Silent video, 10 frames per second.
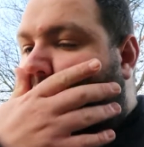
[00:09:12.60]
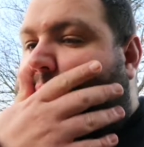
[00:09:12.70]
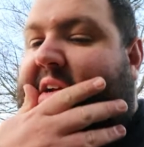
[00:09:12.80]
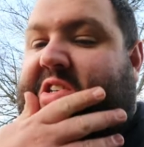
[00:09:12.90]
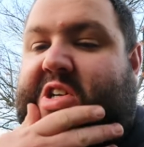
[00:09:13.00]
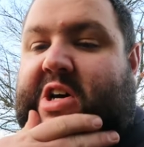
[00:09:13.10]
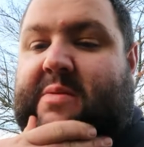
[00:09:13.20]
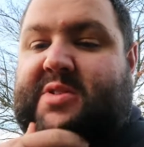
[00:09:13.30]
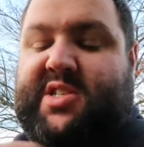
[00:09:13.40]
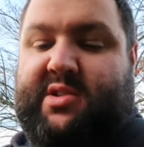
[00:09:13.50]

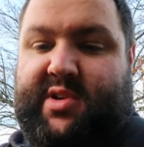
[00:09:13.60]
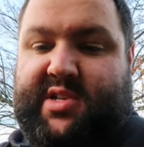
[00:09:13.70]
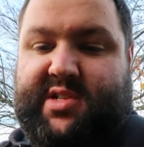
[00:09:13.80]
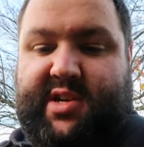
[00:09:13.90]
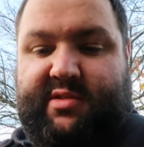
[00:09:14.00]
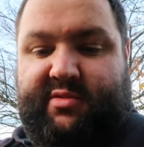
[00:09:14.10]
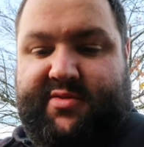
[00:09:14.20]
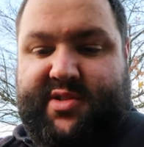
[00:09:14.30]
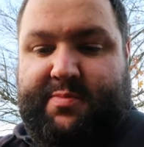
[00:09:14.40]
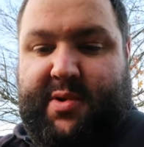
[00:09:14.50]
Magikarp is still nesting here at
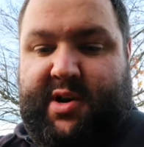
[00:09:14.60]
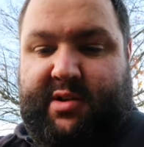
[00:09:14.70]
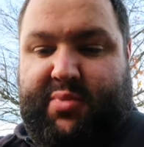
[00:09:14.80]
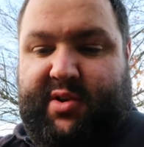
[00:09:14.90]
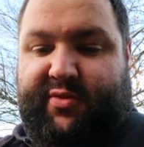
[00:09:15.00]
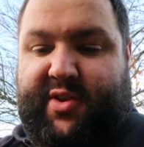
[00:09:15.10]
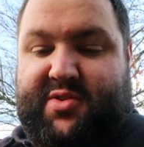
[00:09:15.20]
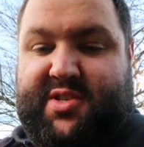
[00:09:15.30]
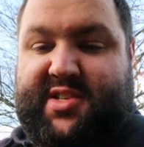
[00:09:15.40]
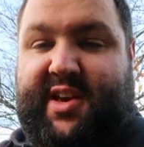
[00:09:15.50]
Riversleigh Park, but it
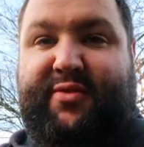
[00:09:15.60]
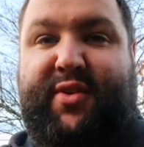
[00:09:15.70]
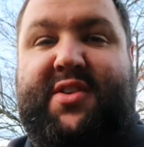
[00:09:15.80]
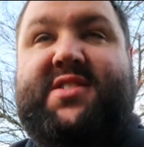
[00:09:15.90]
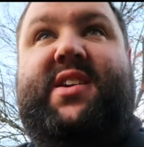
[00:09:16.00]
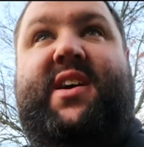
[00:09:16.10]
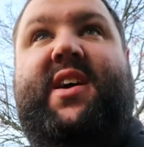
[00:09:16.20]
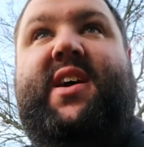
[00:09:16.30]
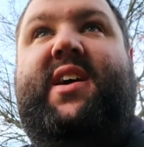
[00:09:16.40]
feels as if, honestly,